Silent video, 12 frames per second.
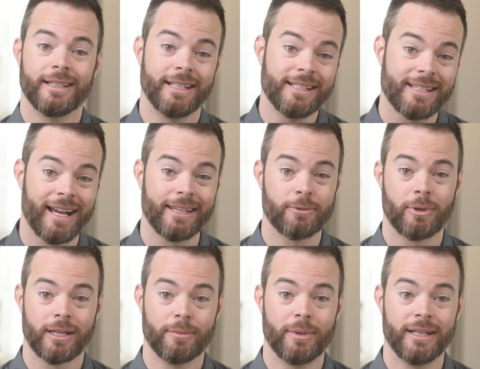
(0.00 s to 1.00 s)
it is highly
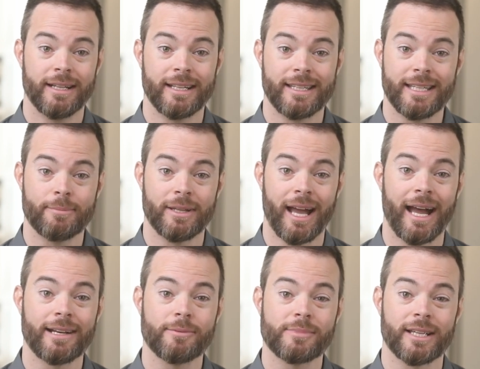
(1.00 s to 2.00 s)
recommended to keep the
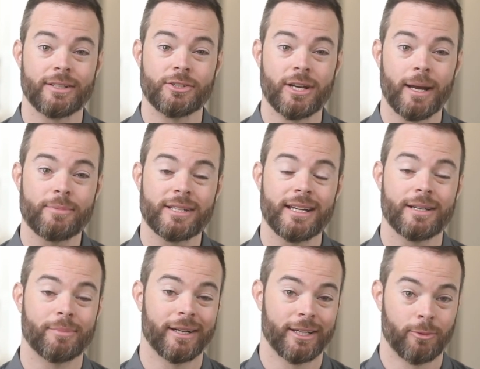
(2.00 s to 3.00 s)
items at the job site
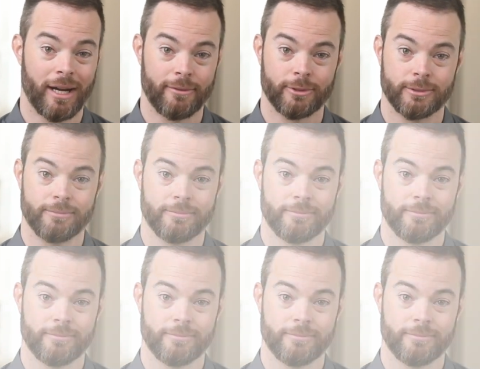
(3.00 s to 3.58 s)
upon arrival.